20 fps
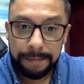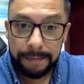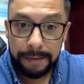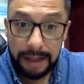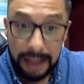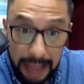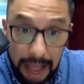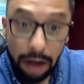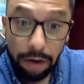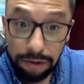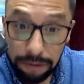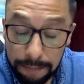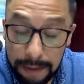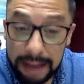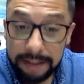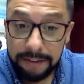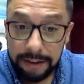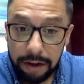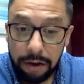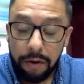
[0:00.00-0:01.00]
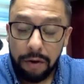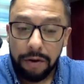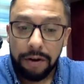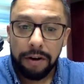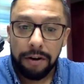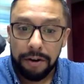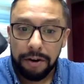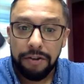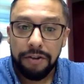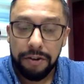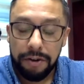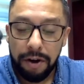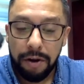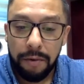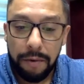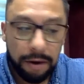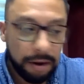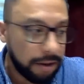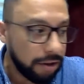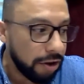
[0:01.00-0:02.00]
How is Mexico going to learn? You know
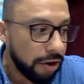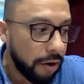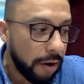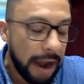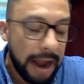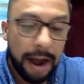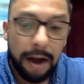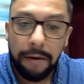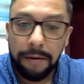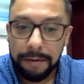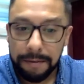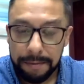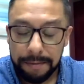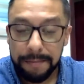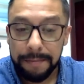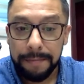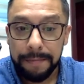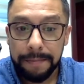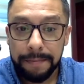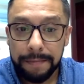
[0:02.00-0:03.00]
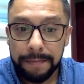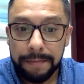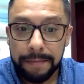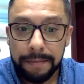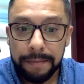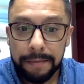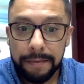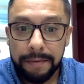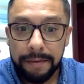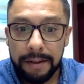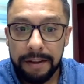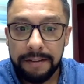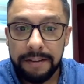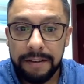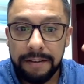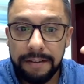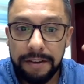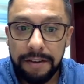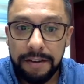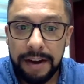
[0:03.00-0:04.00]
what? You know how? This
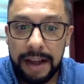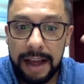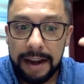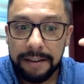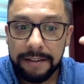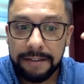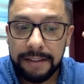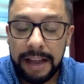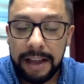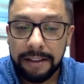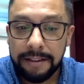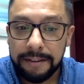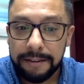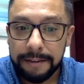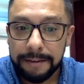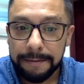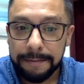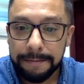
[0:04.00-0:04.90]
is the United States.